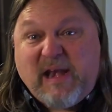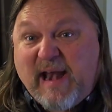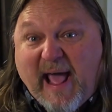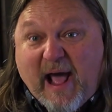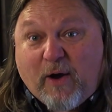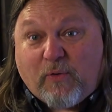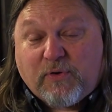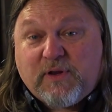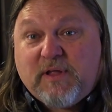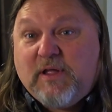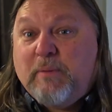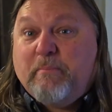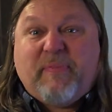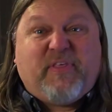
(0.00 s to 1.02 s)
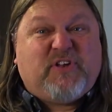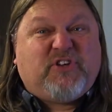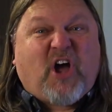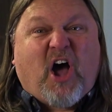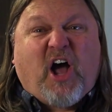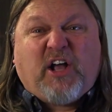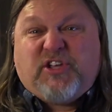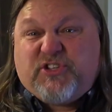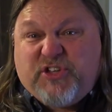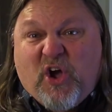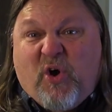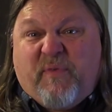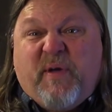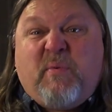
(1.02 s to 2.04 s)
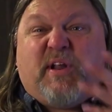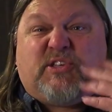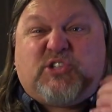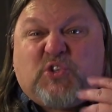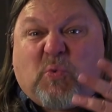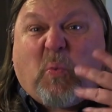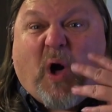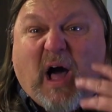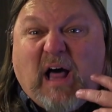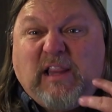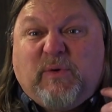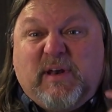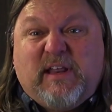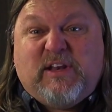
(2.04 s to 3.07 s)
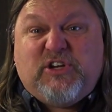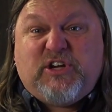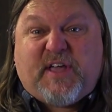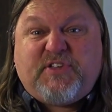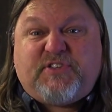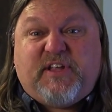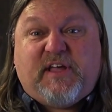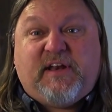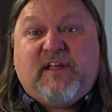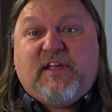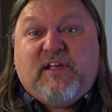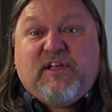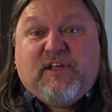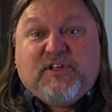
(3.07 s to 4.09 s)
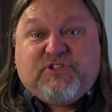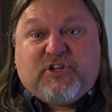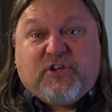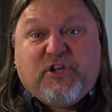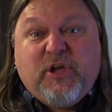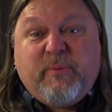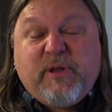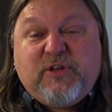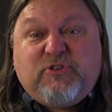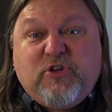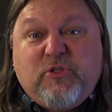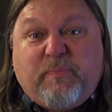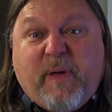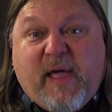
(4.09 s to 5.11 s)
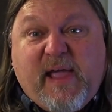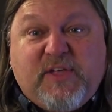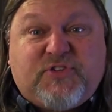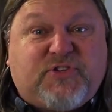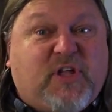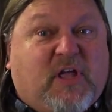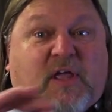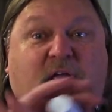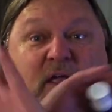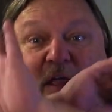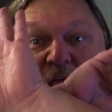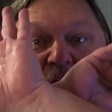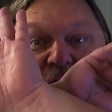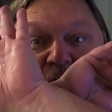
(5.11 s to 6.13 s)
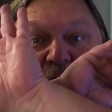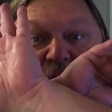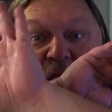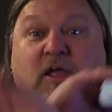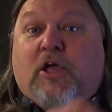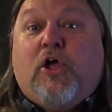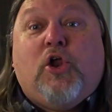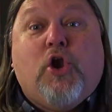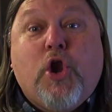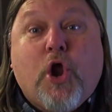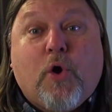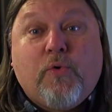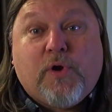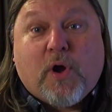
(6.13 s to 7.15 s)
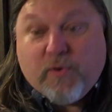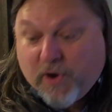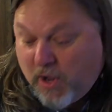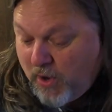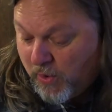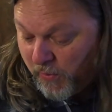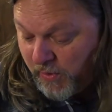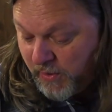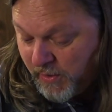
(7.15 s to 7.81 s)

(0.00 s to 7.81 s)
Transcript: it out, but the dogs don't. They want to swallow it and ingest it. So human toothpaste, no.